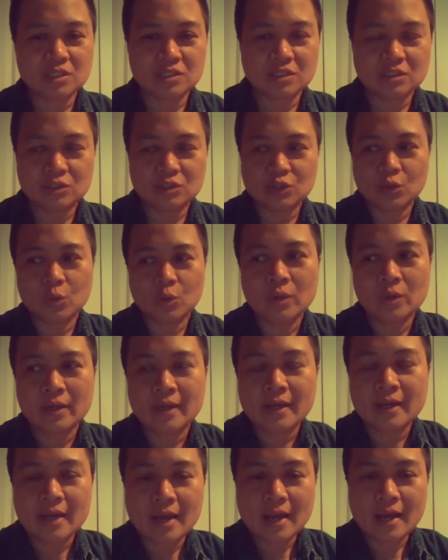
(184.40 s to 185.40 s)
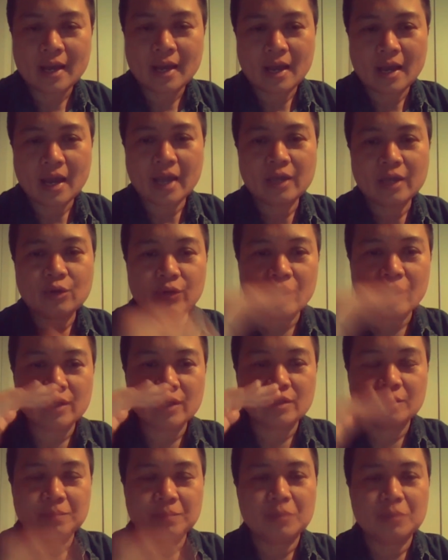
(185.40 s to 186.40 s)
that do, I create
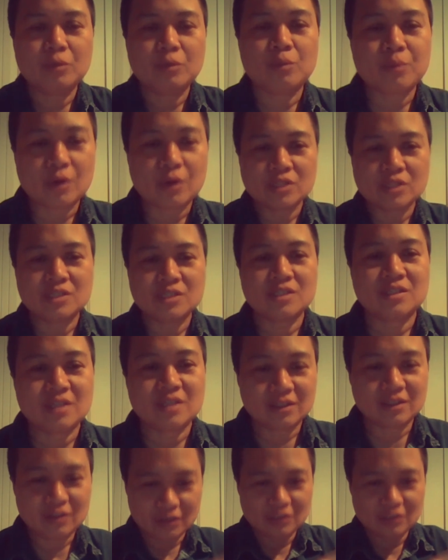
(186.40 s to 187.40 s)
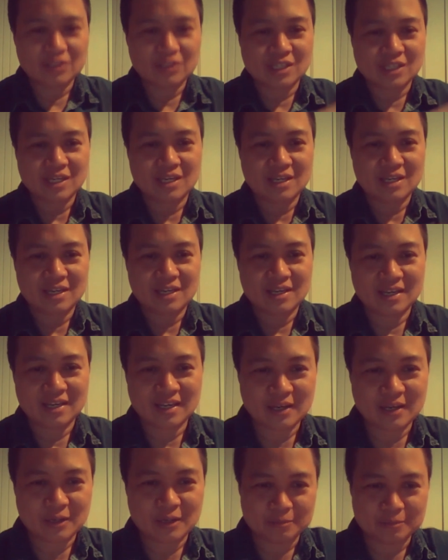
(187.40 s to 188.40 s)
the people, process, and technology,
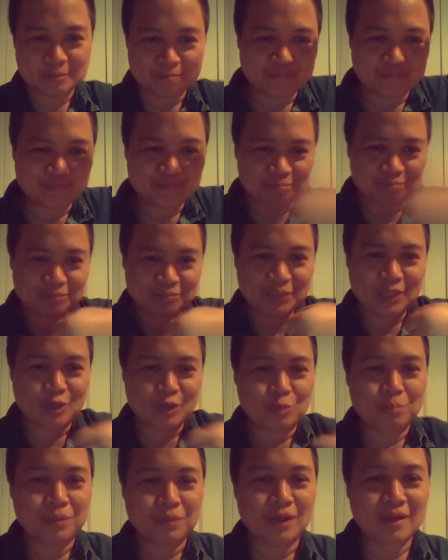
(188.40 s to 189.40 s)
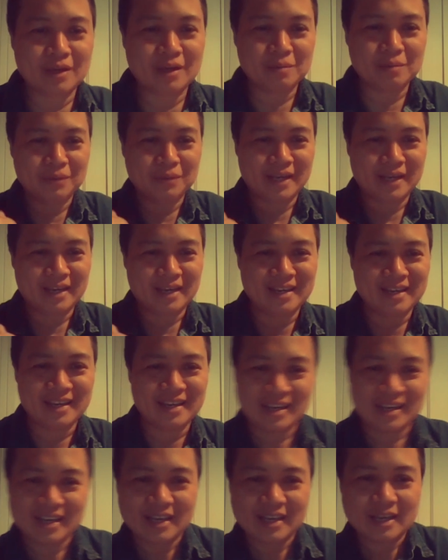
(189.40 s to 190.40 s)
plug and play,
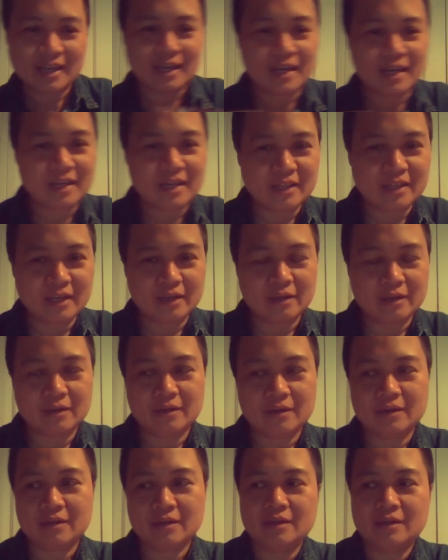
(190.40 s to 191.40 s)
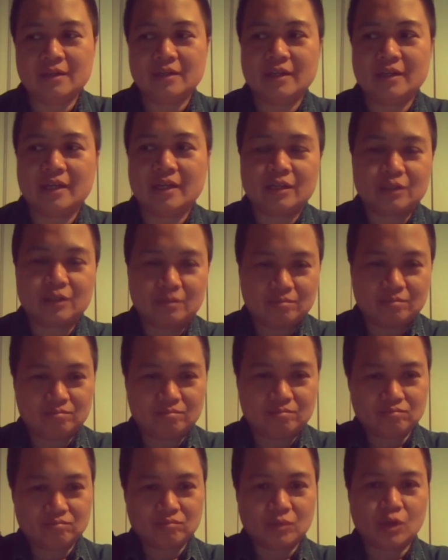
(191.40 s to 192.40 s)
and then let it
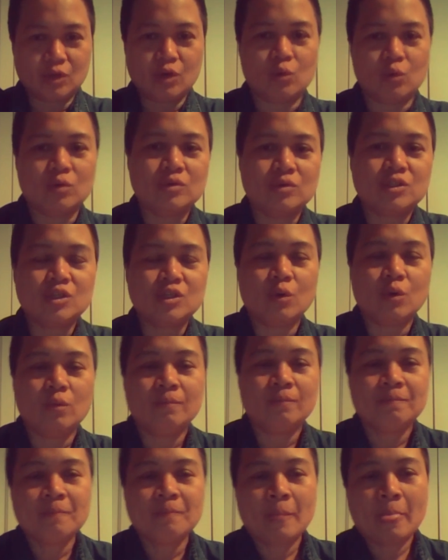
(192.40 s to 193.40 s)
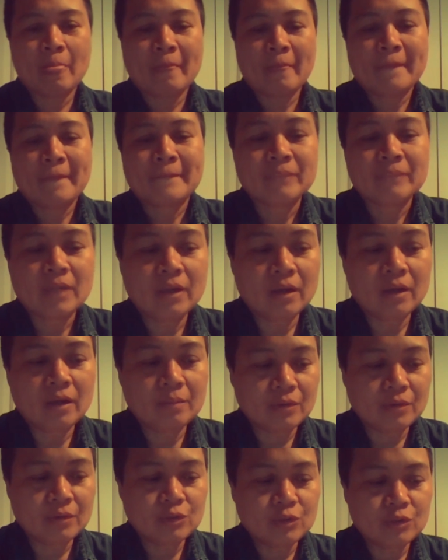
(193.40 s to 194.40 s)
go. So
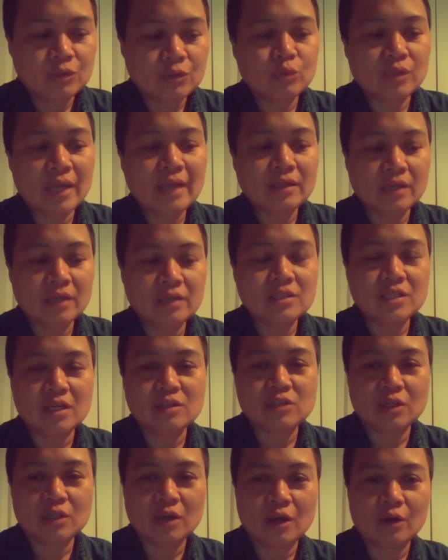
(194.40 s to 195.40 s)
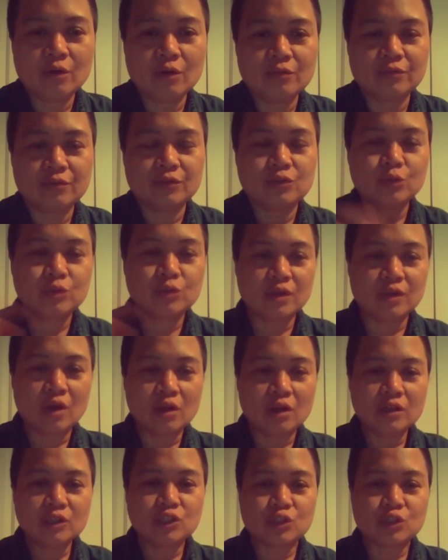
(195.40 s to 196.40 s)
that entails a lot of, so the
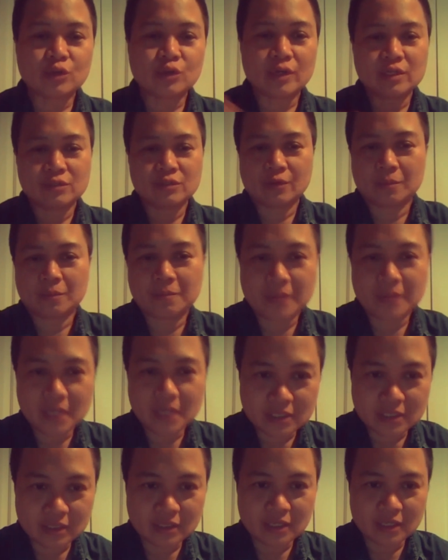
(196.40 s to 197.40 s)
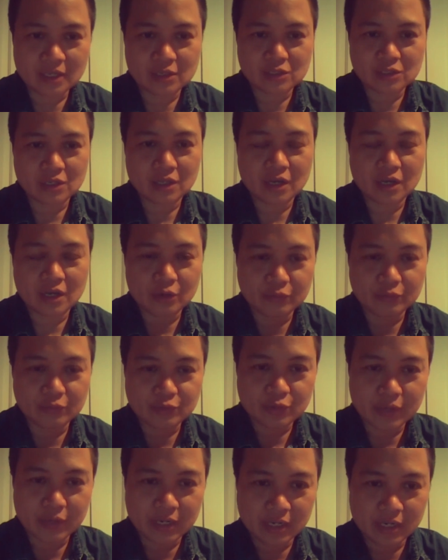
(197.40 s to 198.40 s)
knowledge transfer piece entails a lot of
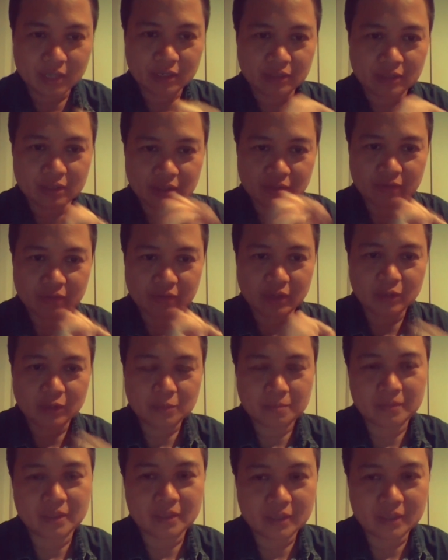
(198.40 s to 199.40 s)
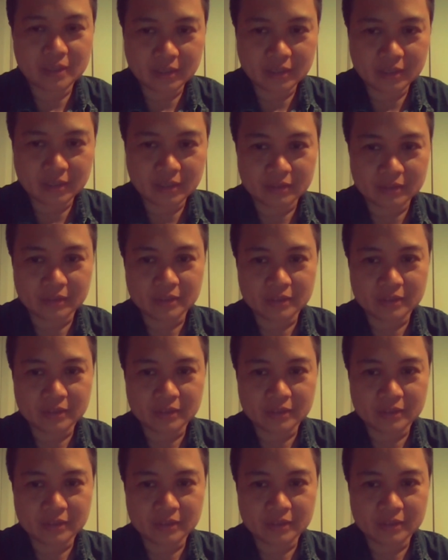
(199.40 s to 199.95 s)
training, development, and